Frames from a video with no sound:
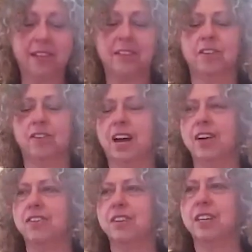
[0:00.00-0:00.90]
This
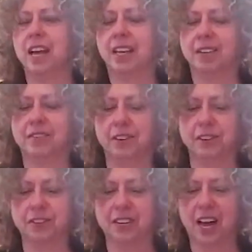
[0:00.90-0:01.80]
attraction and
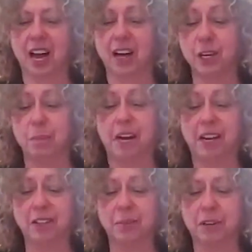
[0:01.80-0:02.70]
aversion
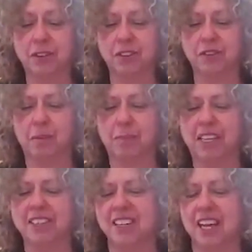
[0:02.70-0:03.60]
occupies much of our
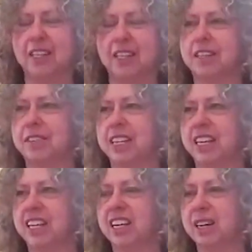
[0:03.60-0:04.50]
mental
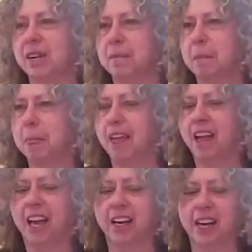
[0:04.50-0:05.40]
activity
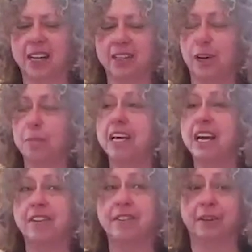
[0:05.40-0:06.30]
and guides our
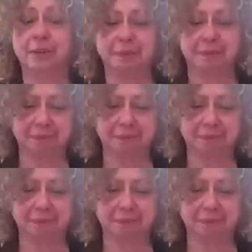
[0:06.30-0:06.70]
behavior.